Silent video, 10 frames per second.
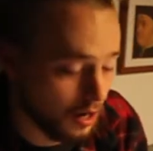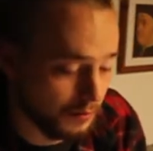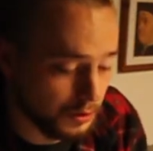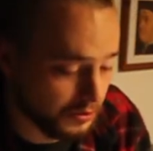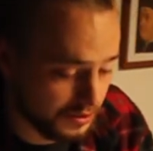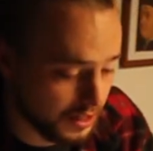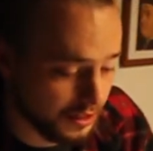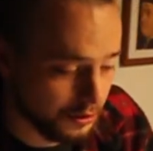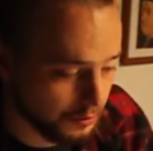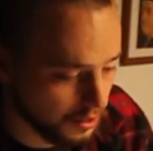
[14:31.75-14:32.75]
I'm not
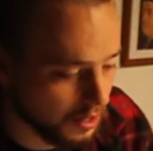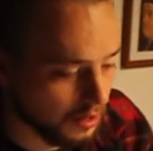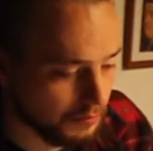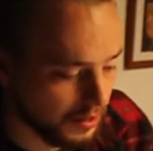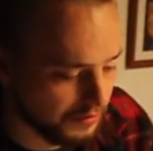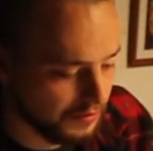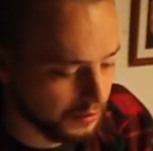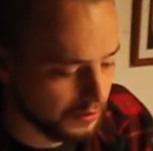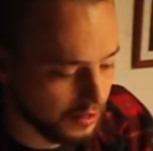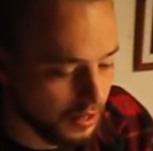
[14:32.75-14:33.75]
saying you can't, but I
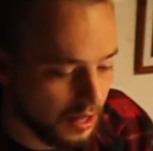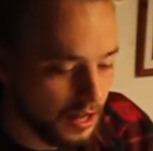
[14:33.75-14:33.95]
feel that